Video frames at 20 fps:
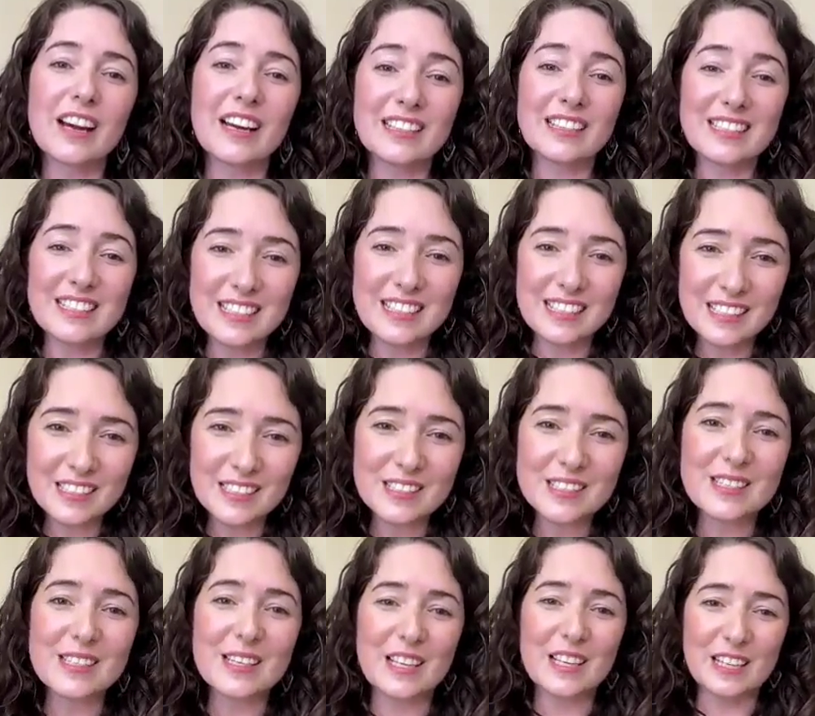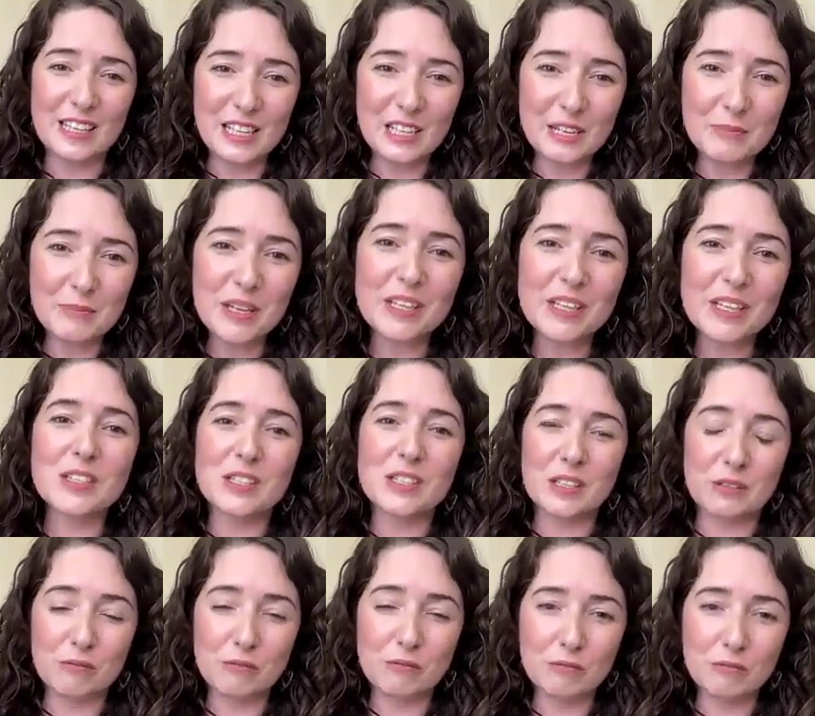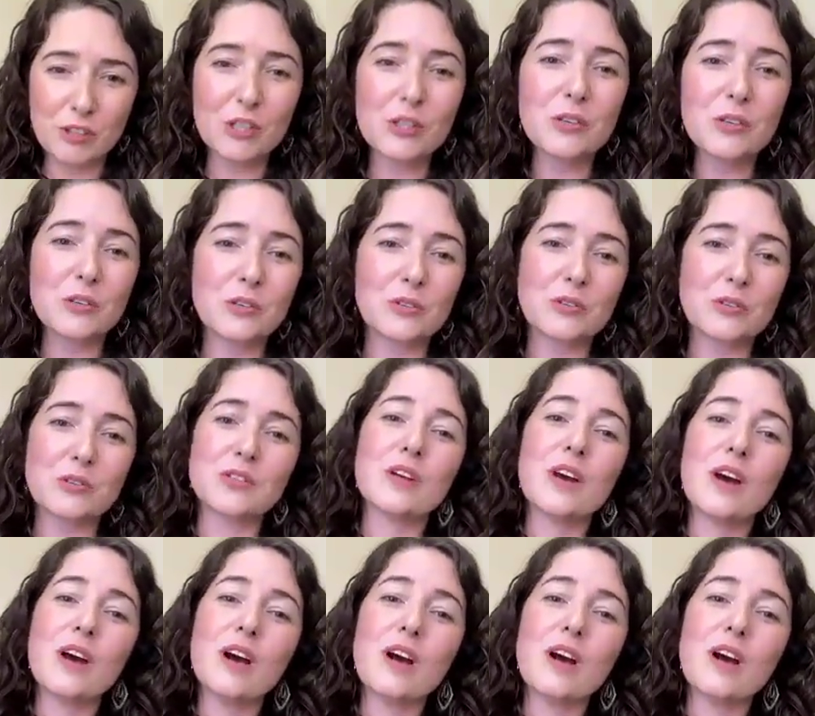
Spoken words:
ideas and limits and views